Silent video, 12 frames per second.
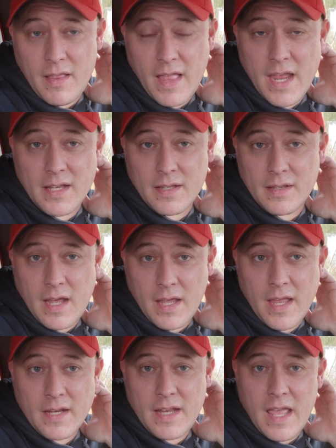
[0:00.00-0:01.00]
I
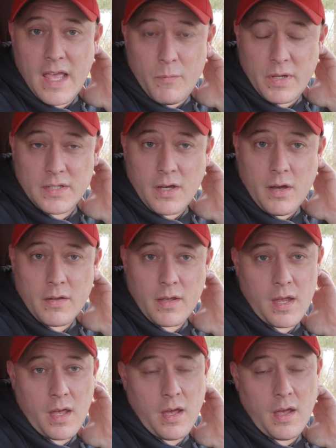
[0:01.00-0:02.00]
like Dan. We talk
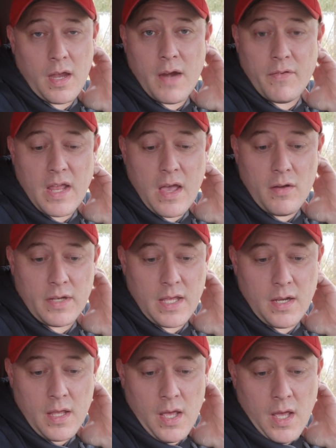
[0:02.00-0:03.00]
every now and
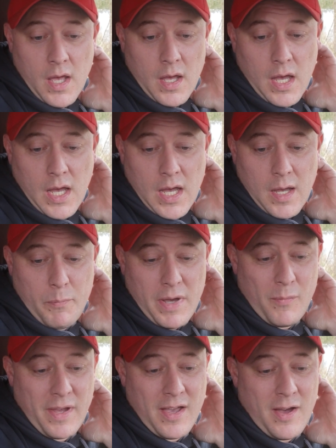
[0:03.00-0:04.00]
then,
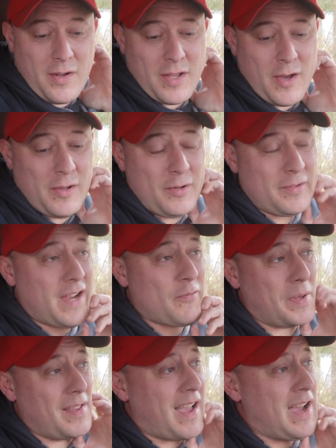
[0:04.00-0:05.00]
but we all know he'll
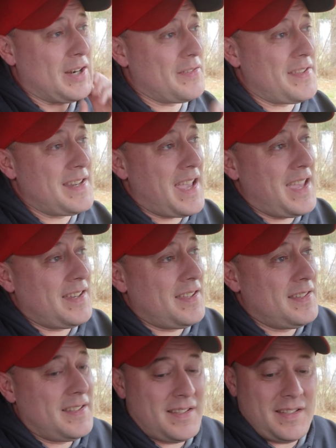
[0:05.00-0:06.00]
never be louder than
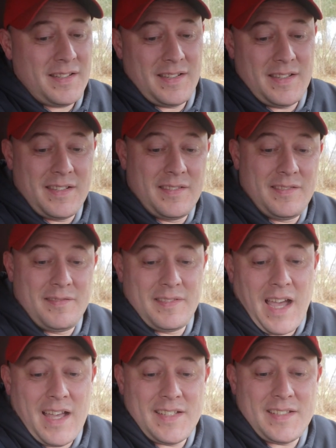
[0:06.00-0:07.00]
Dana
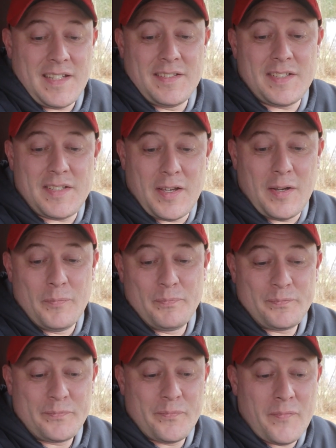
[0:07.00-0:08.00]
Dodson. So
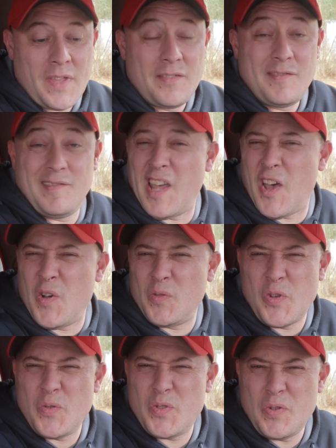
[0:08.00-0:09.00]
no,
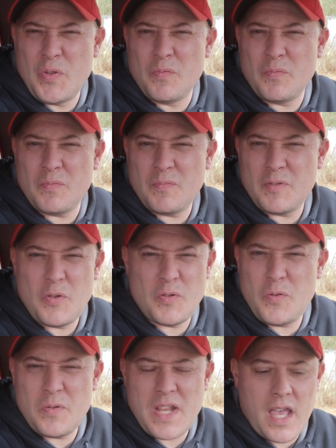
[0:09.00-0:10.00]
too soon,
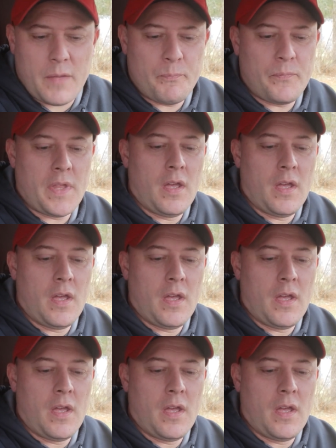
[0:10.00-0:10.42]
Dan.